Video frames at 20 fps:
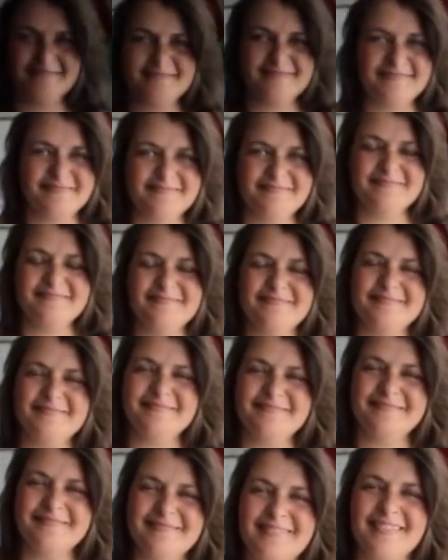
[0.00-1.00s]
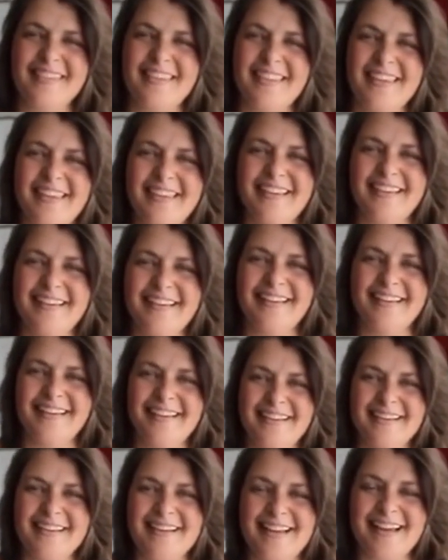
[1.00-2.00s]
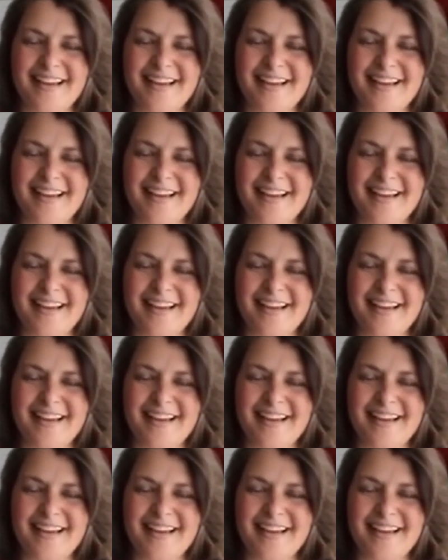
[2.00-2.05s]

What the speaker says: experience with the groove. So who are you?